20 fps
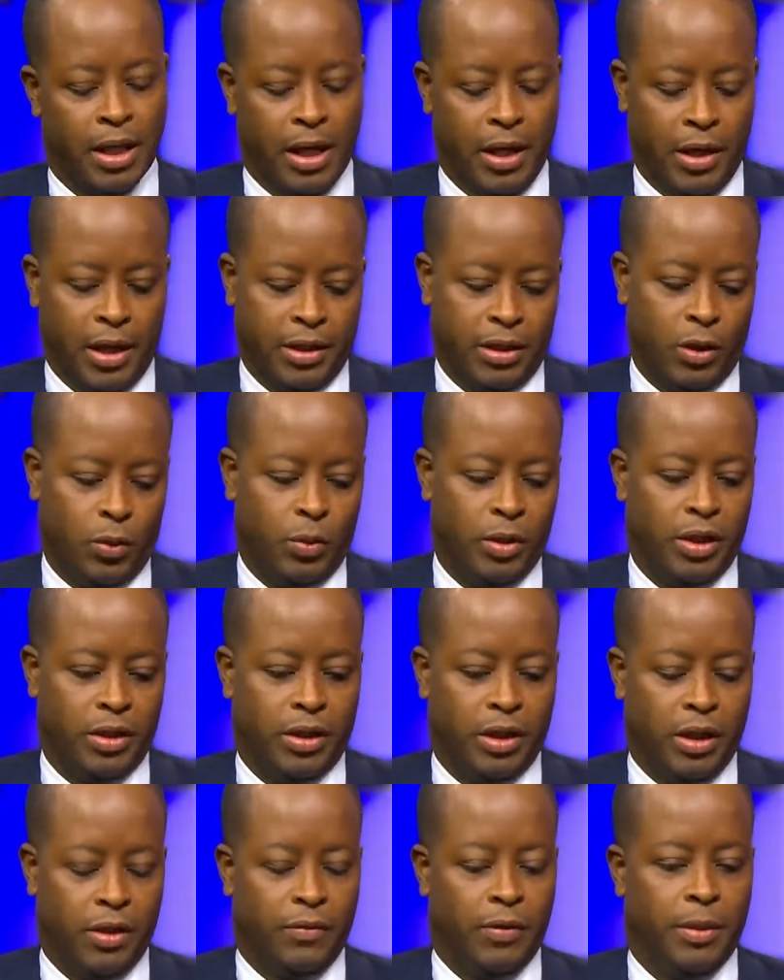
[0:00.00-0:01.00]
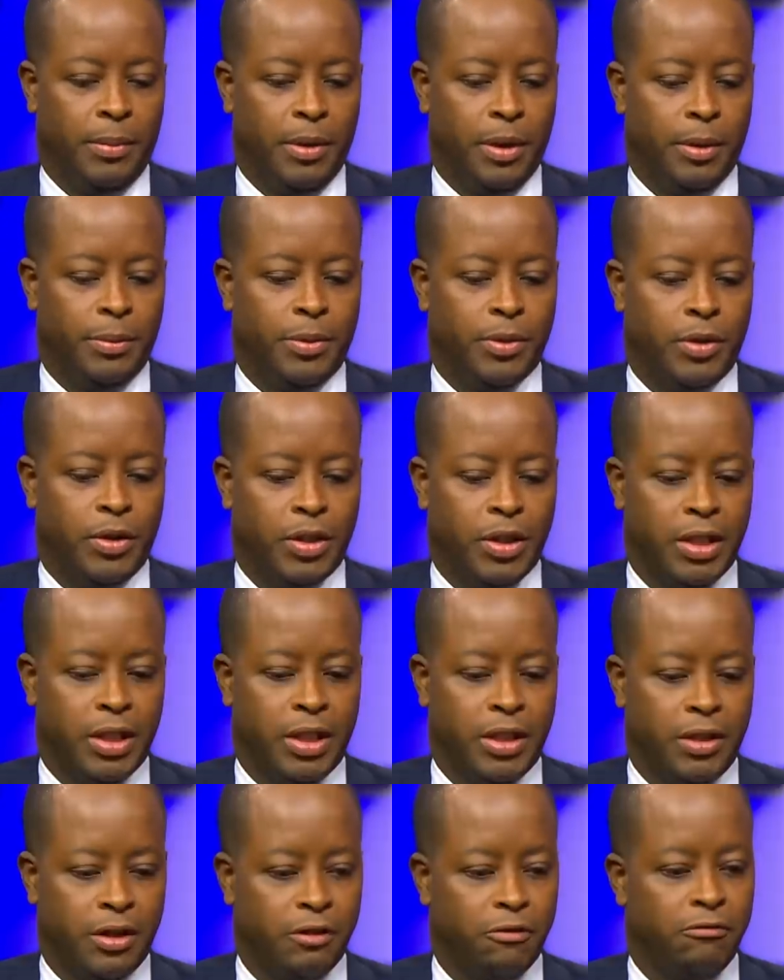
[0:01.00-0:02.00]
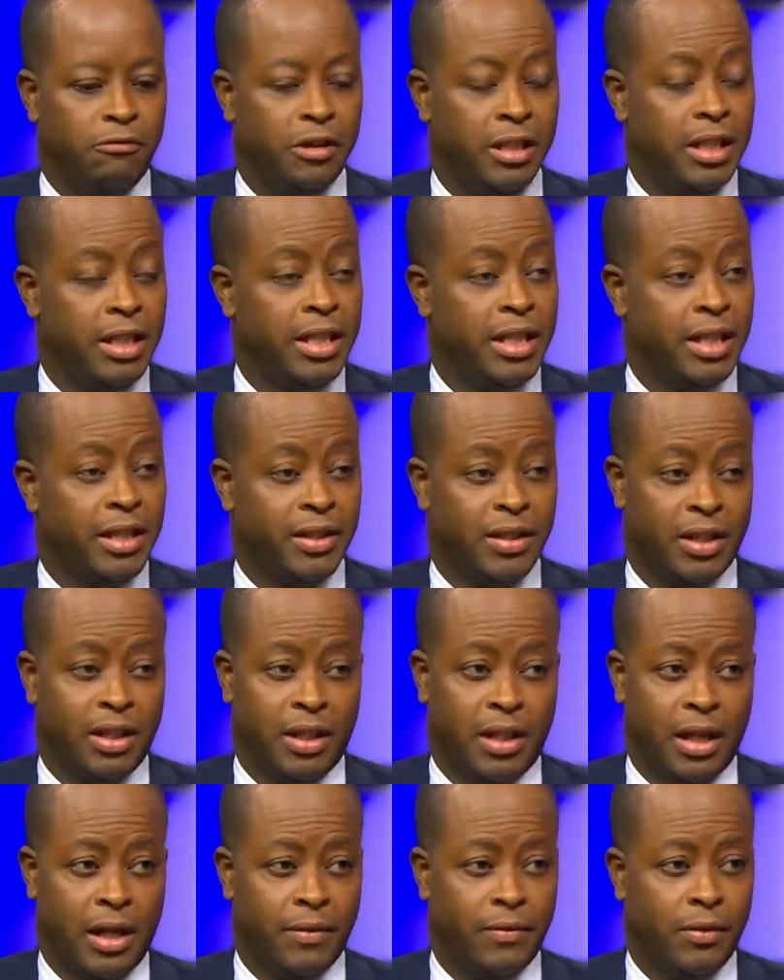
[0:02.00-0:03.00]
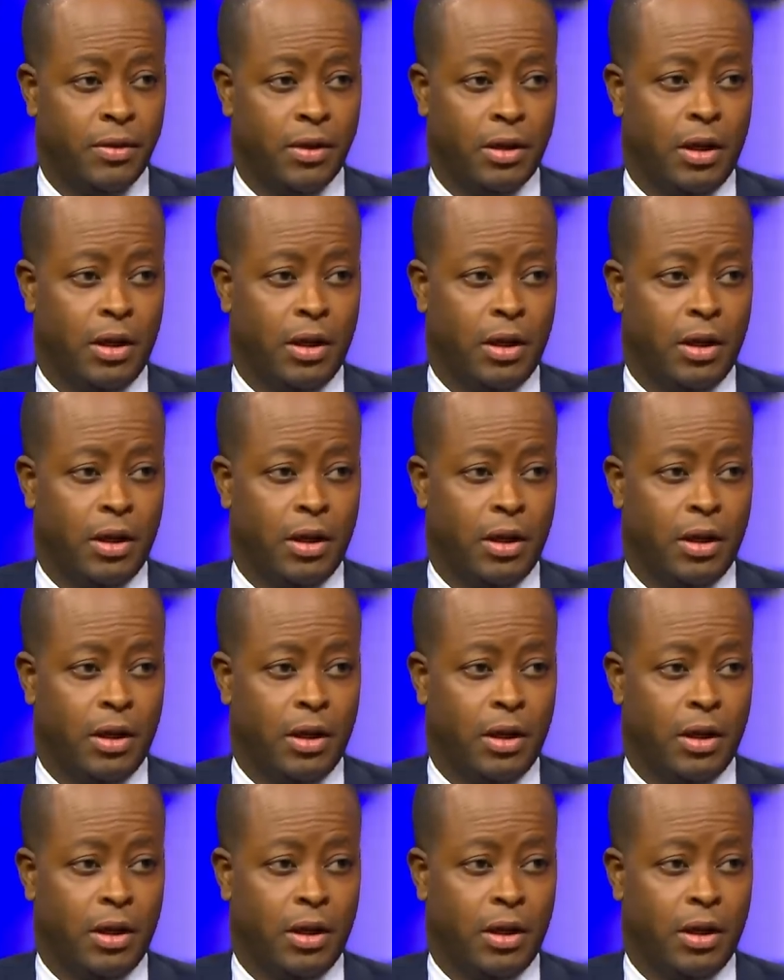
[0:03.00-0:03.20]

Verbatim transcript: and I think we need to give them an opportunity to really excel, have